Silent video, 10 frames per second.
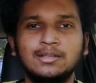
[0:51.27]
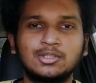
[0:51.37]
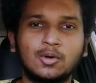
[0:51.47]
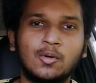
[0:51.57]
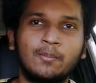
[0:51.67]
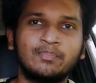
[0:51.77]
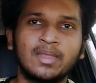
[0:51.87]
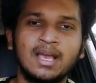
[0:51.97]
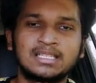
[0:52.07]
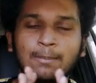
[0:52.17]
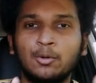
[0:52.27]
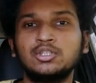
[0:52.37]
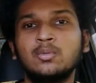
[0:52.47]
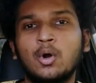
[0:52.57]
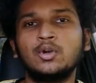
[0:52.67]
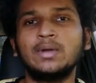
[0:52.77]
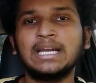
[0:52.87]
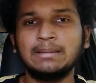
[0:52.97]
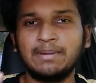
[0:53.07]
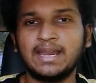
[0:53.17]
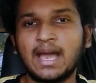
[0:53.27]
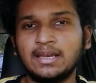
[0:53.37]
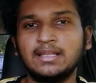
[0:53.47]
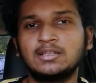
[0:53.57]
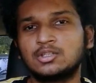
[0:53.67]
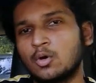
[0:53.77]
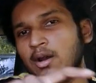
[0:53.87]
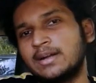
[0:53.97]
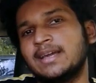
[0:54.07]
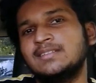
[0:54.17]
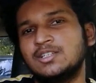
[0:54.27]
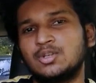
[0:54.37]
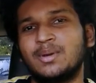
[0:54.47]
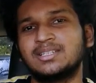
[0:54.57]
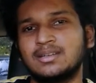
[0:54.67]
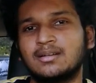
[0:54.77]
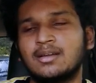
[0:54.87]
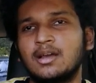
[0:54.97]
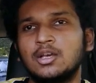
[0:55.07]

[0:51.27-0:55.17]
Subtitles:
So suppose you want to eat biryani in this quarantine situation.